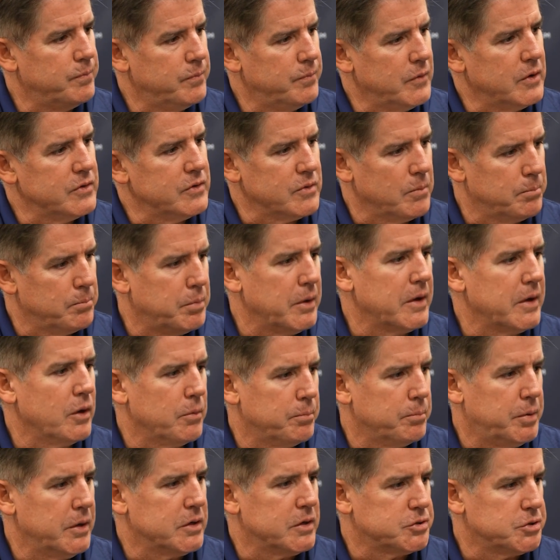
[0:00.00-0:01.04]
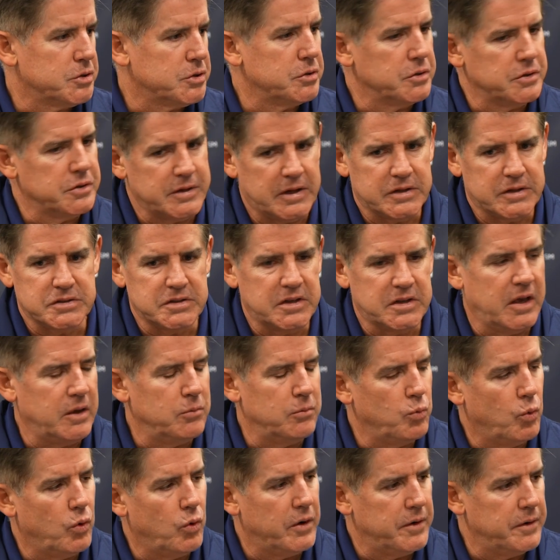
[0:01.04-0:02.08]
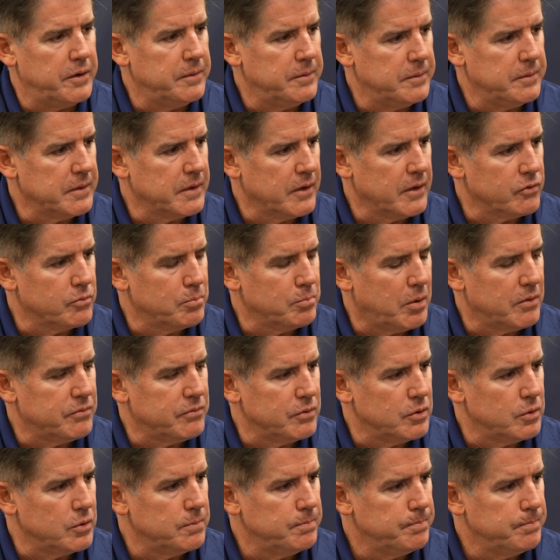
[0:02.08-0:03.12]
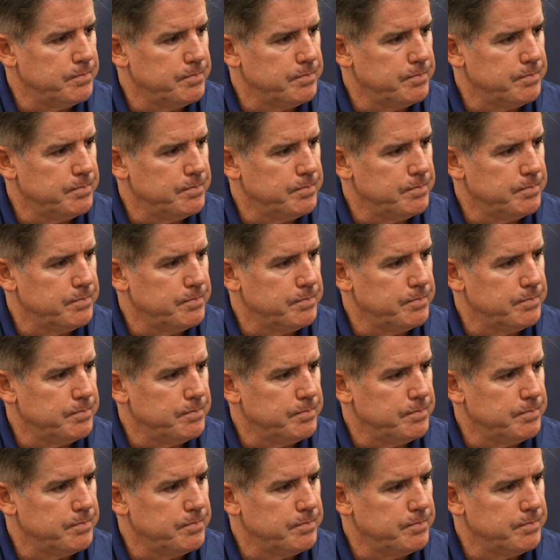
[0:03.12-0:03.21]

There's a bigger picture, and that's game one against Buffalo.